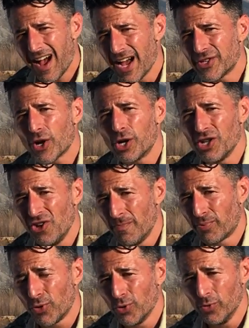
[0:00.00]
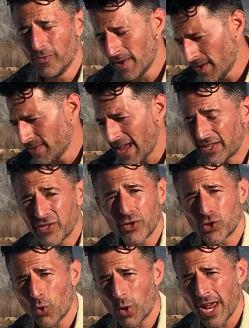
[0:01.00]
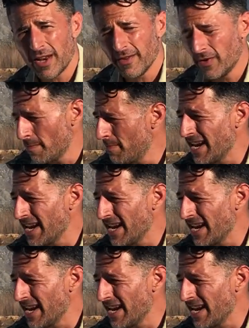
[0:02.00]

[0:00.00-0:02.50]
I started to improve. That's the short end of it.